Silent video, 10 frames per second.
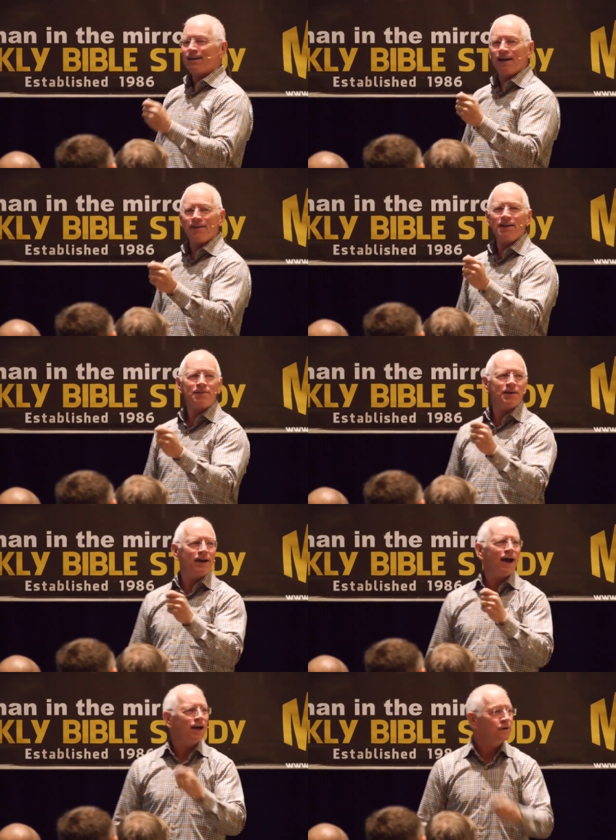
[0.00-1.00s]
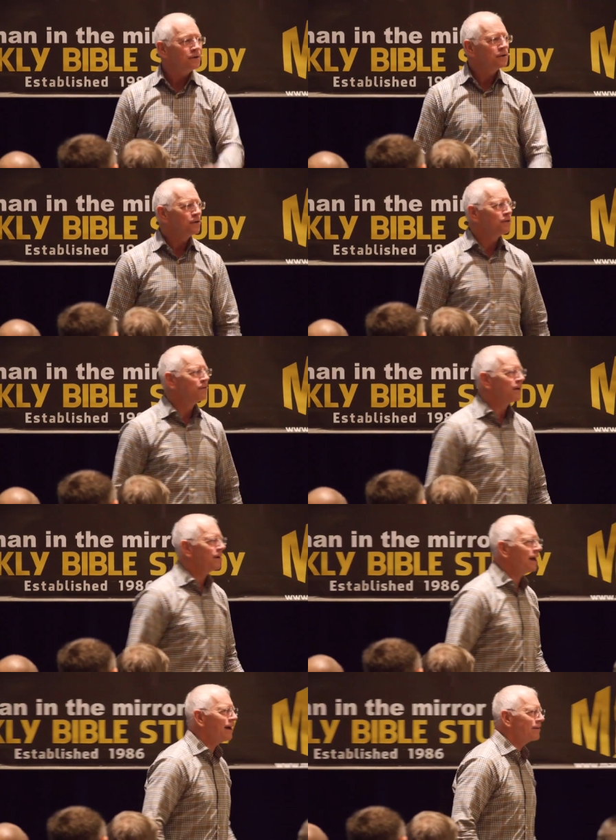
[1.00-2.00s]
Now, that's a guy who's
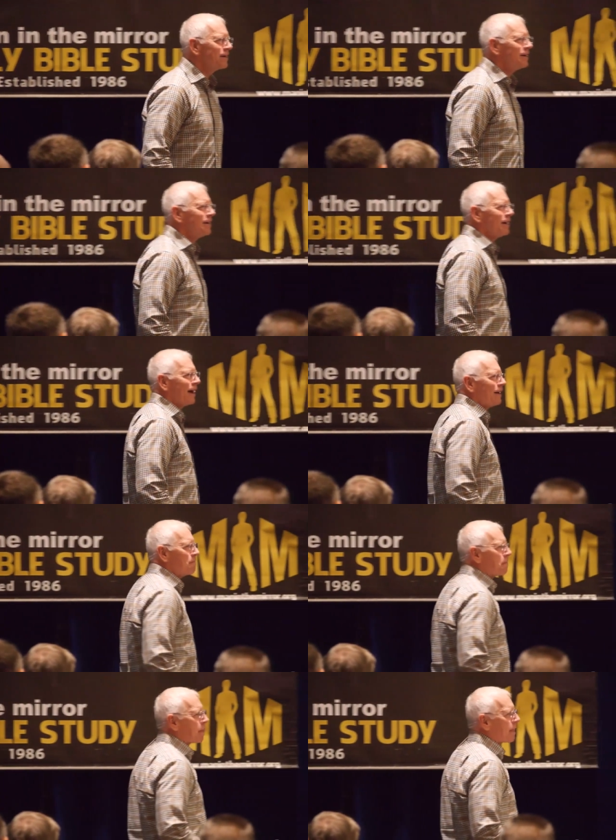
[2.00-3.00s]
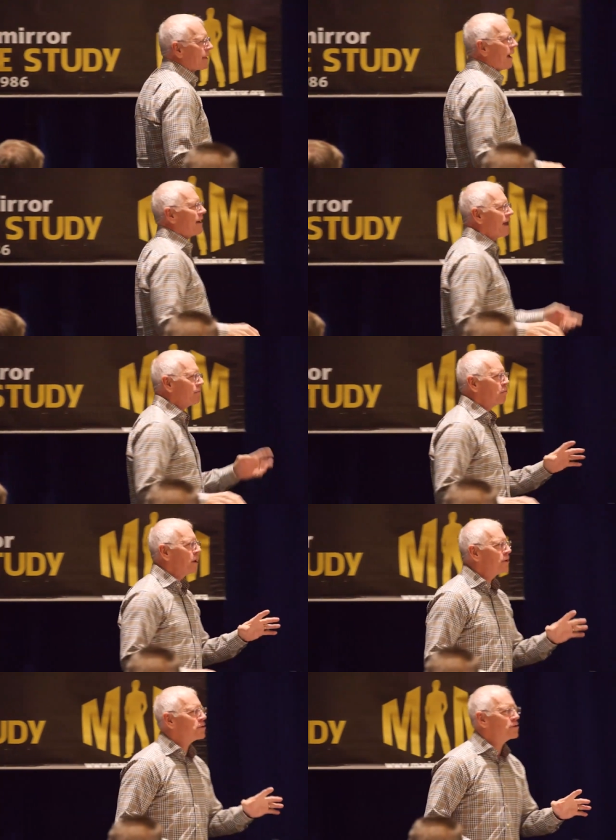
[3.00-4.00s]
figured out how to have a
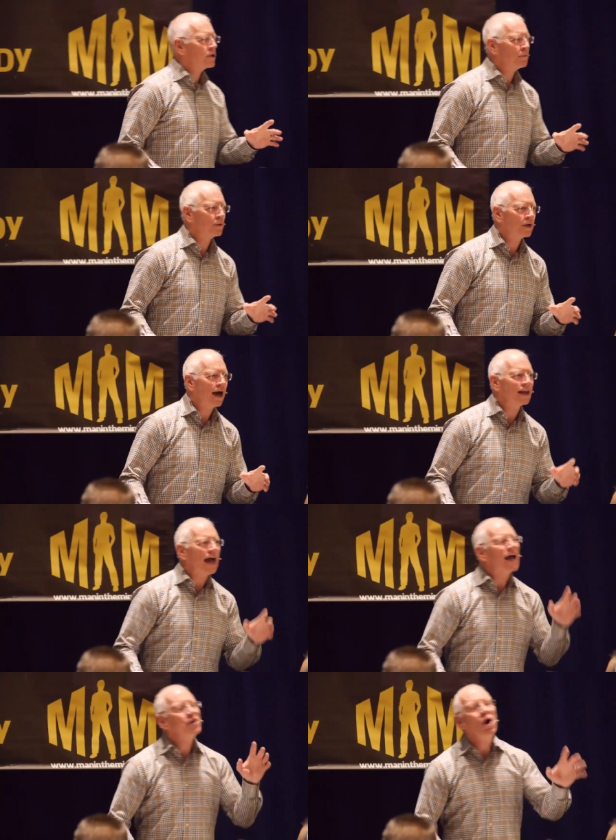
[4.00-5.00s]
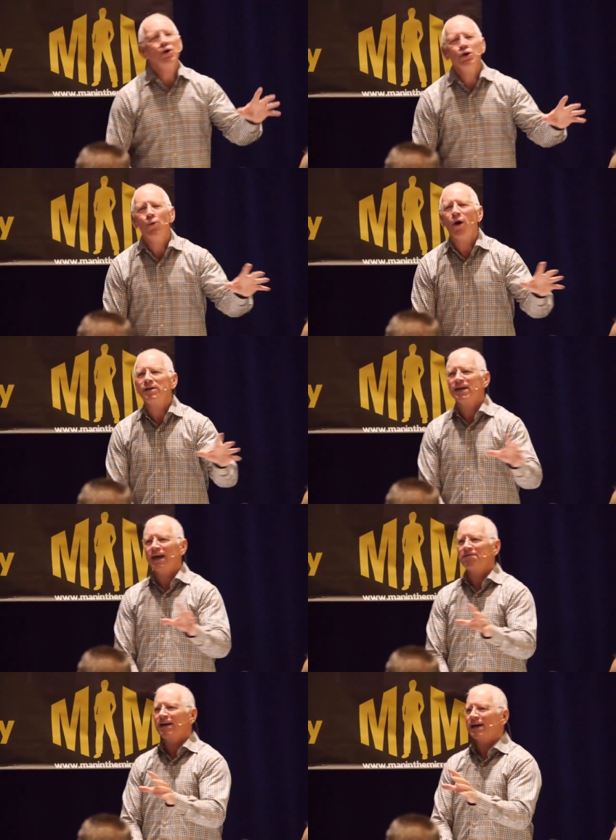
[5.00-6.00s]
relationship with God. I know you want to
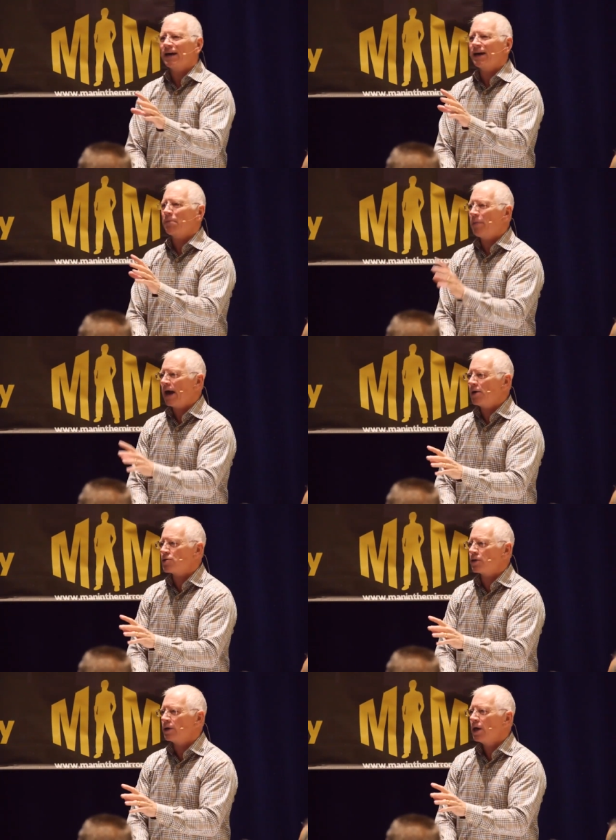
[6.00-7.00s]
have that kind of passion.